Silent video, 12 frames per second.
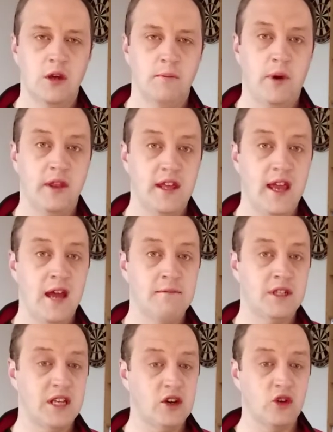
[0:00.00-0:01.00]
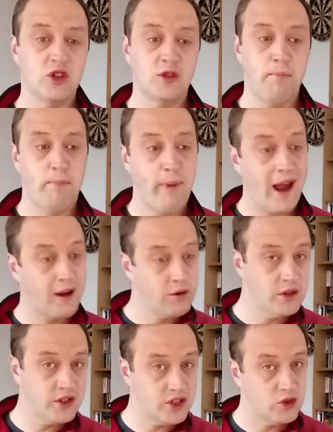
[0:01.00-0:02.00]
But the enmity goes
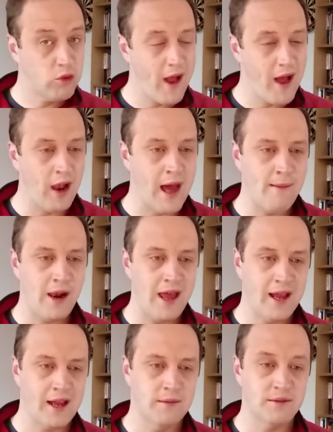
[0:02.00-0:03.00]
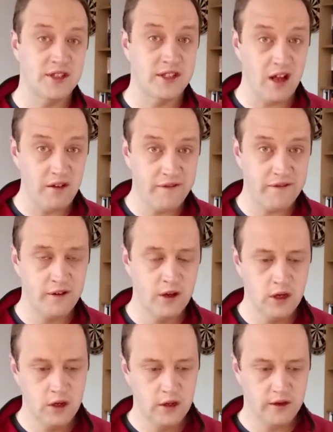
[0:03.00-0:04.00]
backwards as well. Amalek himself,
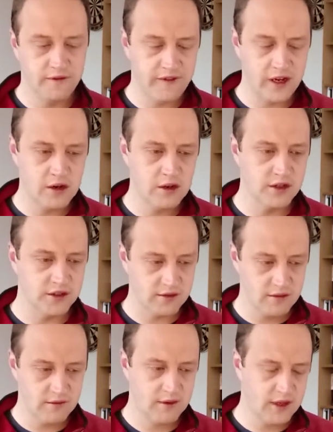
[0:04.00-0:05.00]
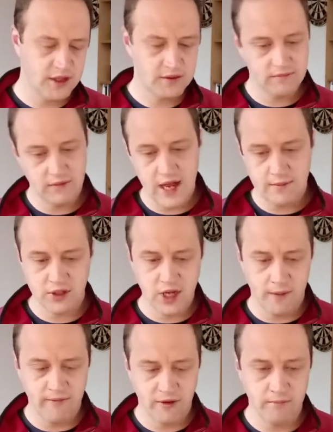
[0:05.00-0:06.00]
the figure, because these names
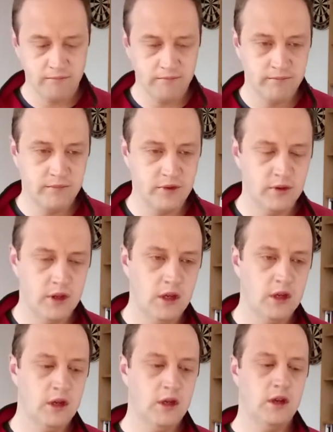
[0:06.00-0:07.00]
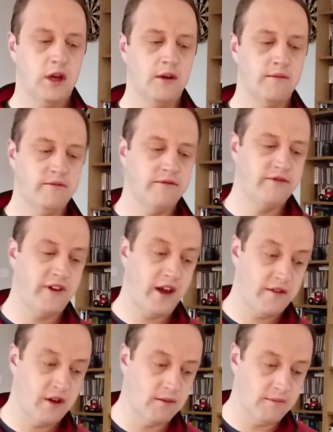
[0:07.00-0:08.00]
come from um,
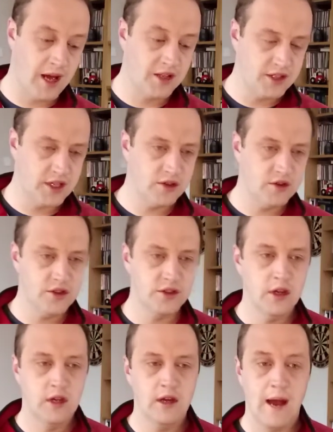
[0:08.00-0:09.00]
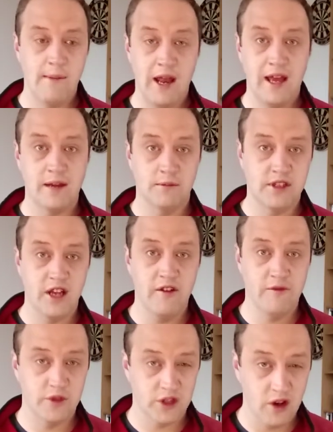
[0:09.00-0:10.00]
fat, um, ancestors, Amalek
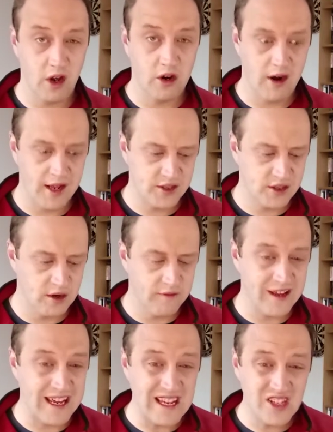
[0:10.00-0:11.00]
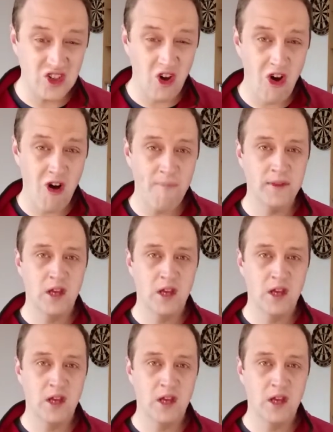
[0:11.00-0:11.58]
himself was a grandson of Esau,